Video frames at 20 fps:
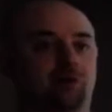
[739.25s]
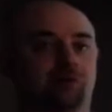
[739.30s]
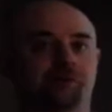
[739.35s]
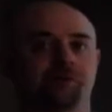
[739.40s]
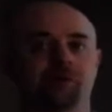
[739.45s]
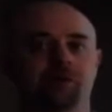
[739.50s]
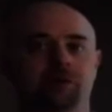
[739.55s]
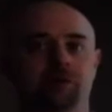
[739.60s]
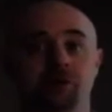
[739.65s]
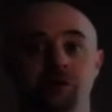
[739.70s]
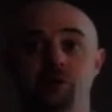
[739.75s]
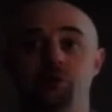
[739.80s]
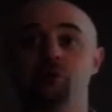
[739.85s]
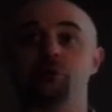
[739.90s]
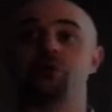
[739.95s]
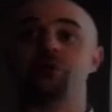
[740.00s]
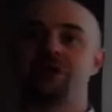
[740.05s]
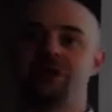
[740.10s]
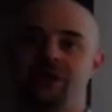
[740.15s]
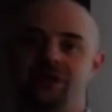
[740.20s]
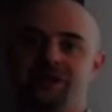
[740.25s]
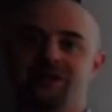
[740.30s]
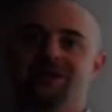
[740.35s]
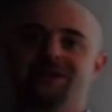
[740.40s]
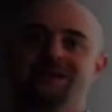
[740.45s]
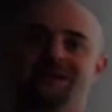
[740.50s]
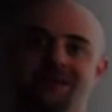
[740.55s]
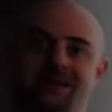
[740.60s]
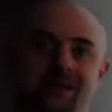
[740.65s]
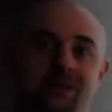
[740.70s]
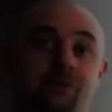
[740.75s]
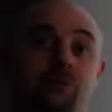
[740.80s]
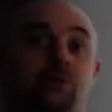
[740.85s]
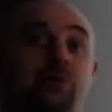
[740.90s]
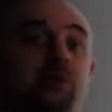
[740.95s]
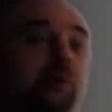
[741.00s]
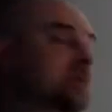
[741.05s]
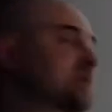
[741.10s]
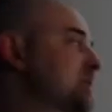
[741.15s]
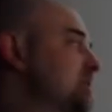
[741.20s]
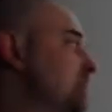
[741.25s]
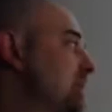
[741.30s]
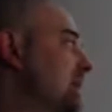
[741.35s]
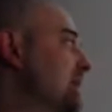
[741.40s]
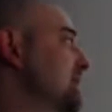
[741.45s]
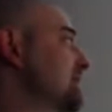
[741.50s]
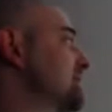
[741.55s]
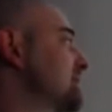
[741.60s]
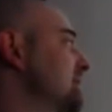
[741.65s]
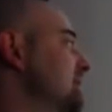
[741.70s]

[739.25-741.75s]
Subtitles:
two things in real space.